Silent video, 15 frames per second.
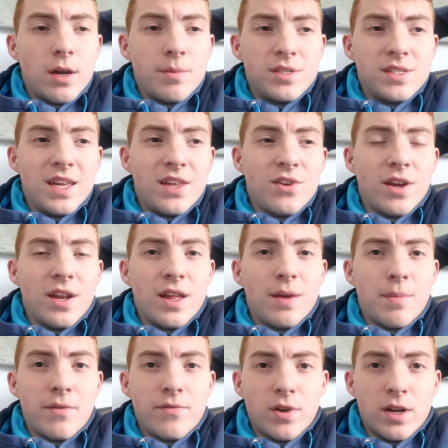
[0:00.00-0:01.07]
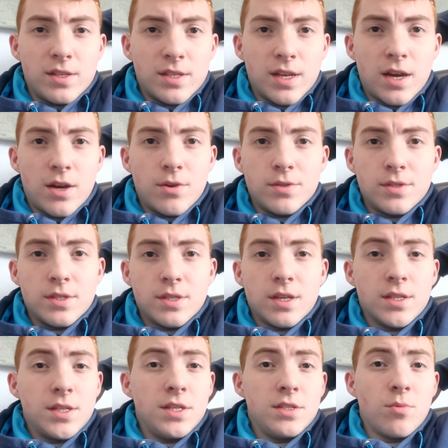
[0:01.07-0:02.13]
I'm gonna stay the night at my friend's house
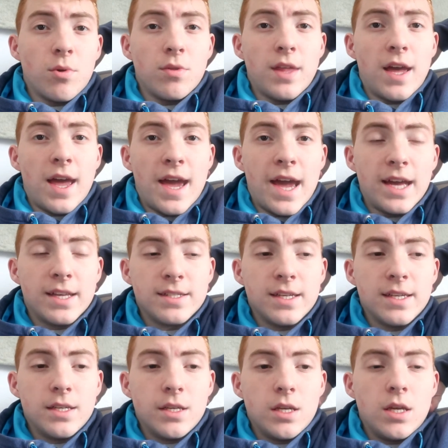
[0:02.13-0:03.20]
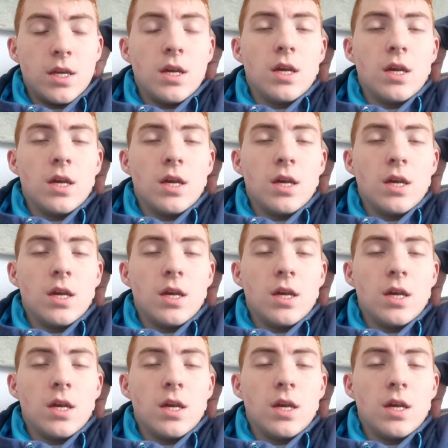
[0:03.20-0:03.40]
because he's the one that has it.